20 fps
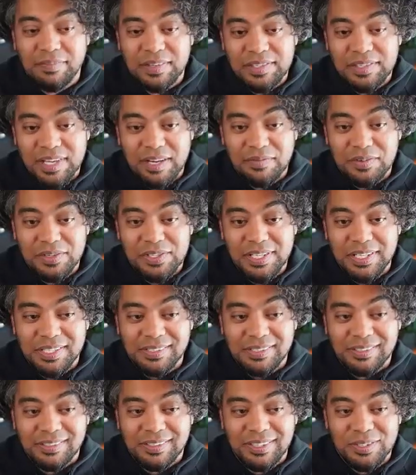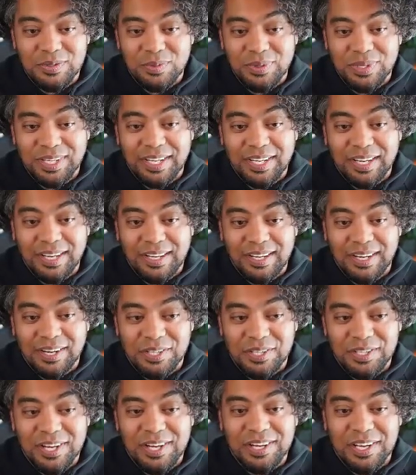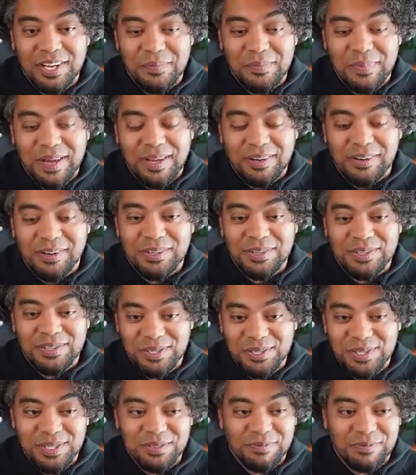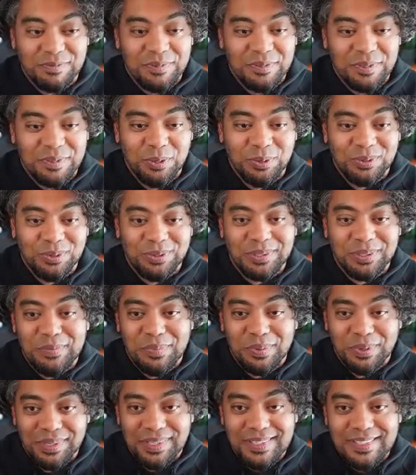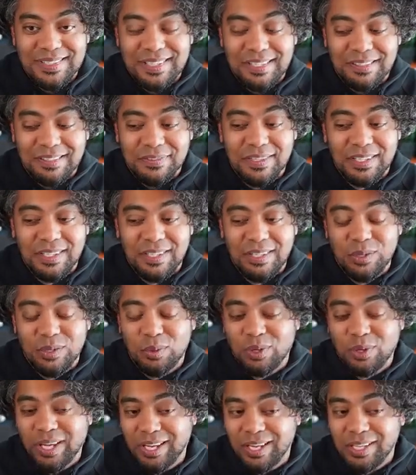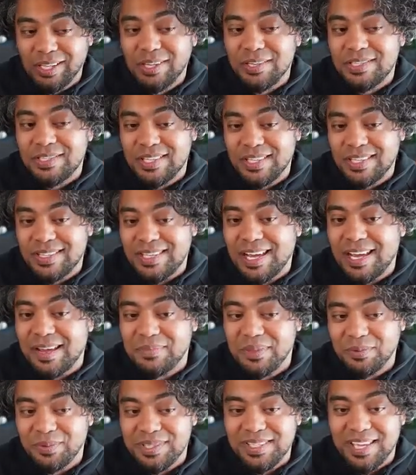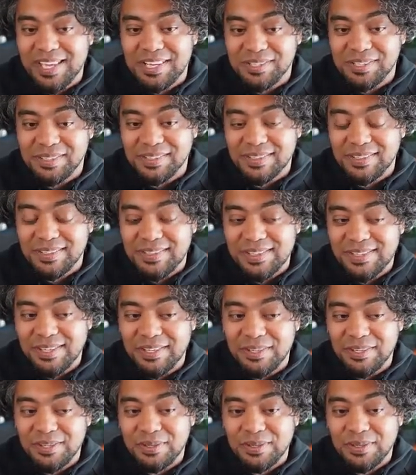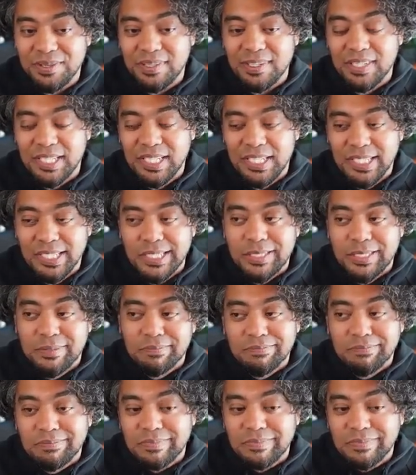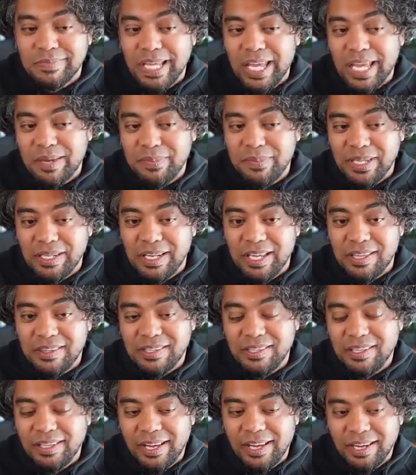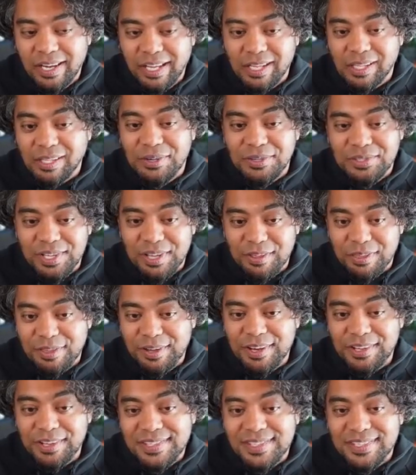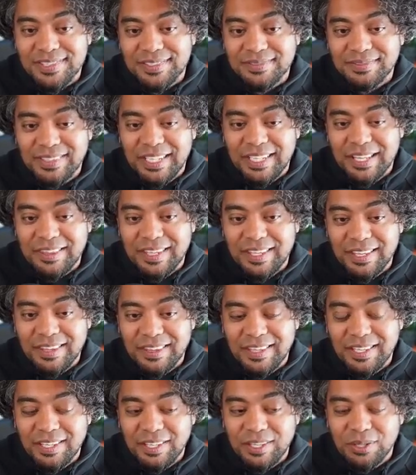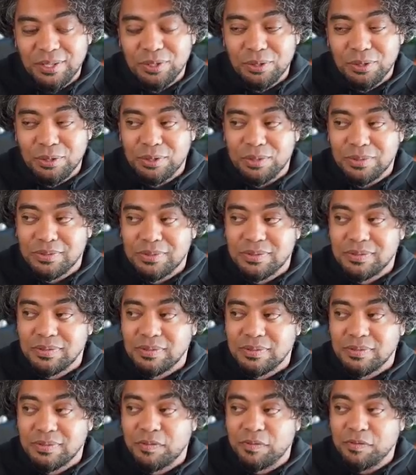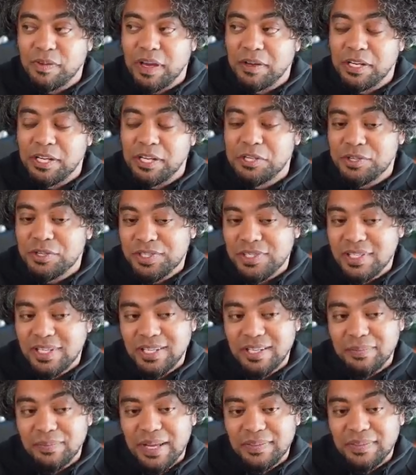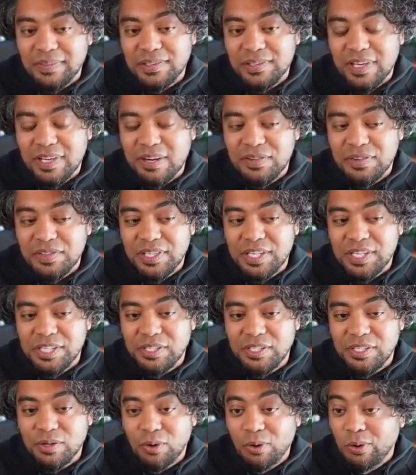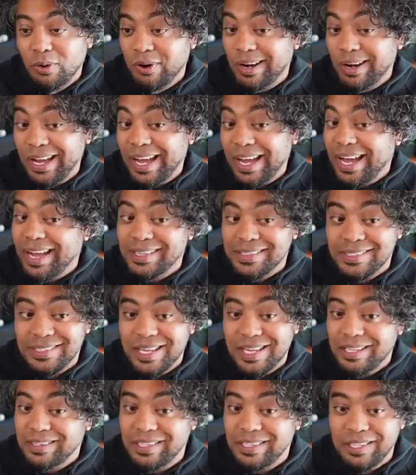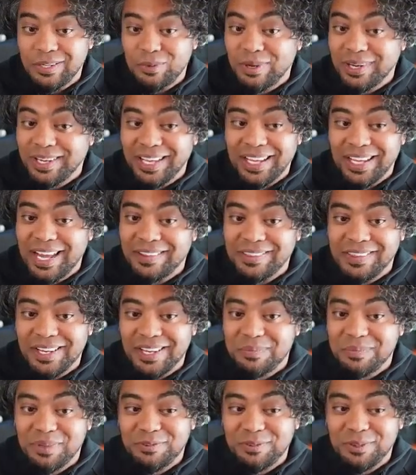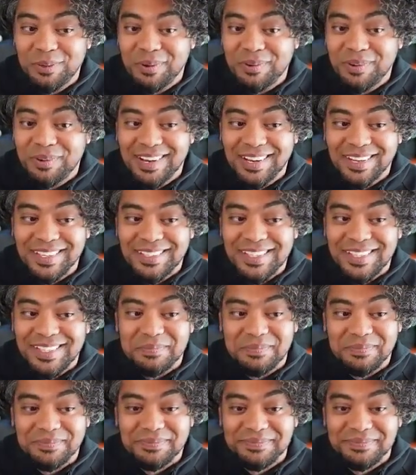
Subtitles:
this conversation because we are talking about all sorts of cool, important stuff. We're getting close to the time that we scheduled. So Amy, Nathan, you got any closing thoughts? Anything that you found interesting about this conversation or a hot take that you want to get out there before we run out of time?